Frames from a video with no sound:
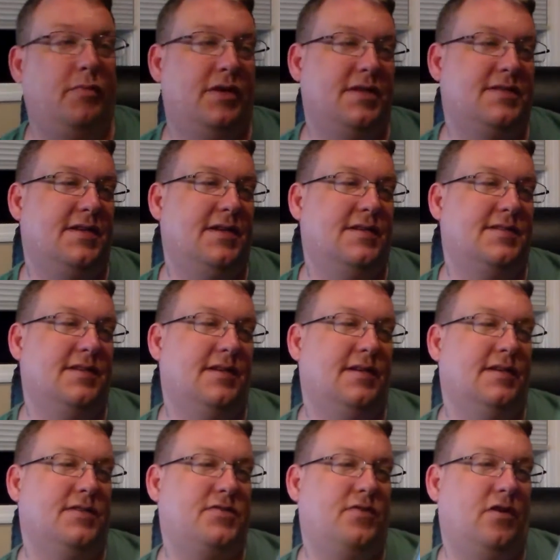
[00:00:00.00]
But it says
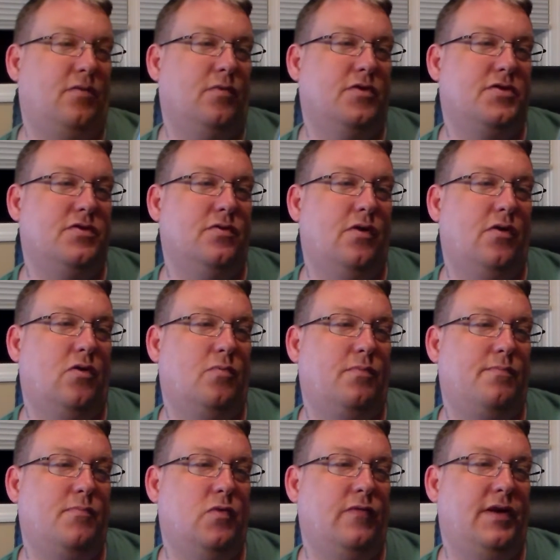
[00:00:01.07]
uh, Star Wars: New Hope
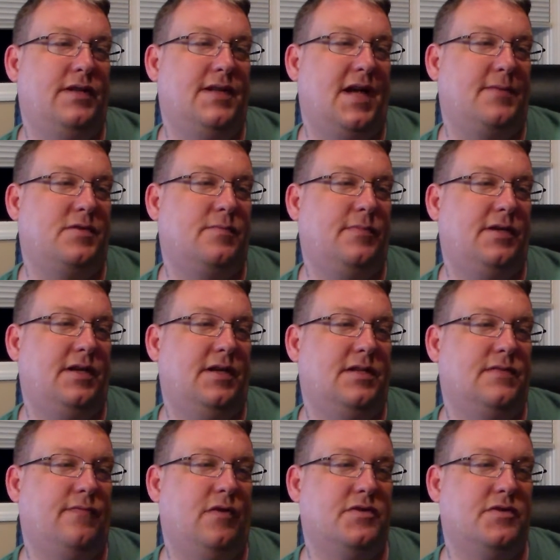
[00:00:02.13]
movie adaptation begins.